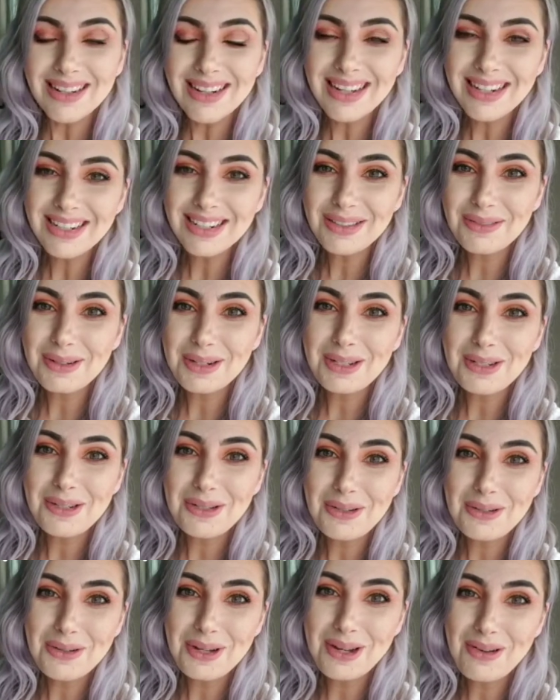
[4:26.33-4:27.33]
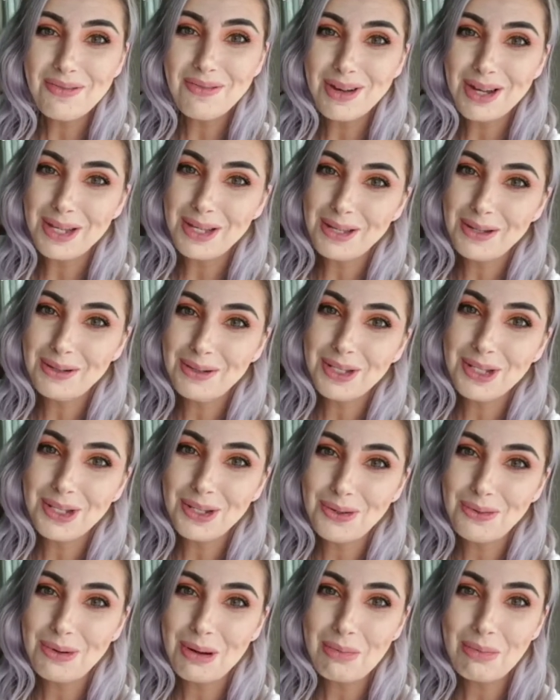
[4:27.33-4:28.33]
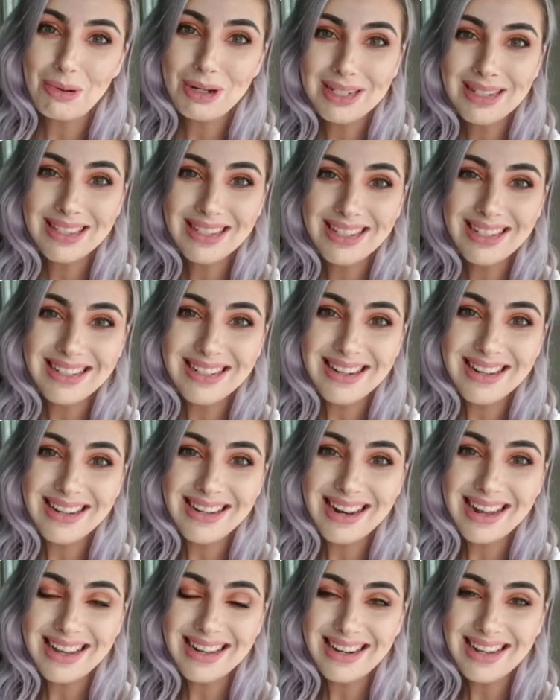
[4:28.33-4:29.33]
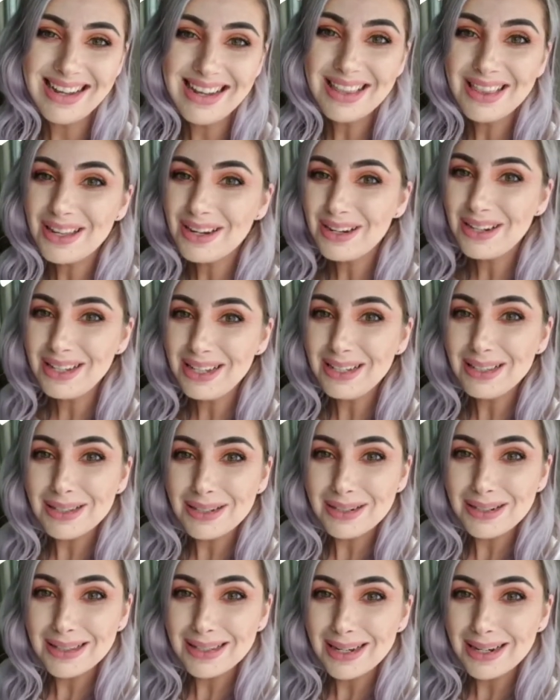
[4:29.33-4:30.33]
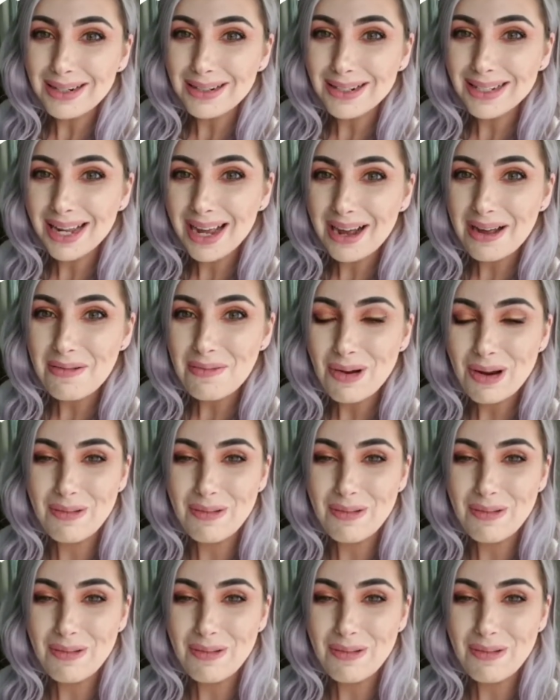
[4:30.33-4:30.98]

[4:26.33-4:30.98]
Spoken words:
I just wanted to invite you to Whip Wednesday tonight at 8:30 Eastern Standard Time,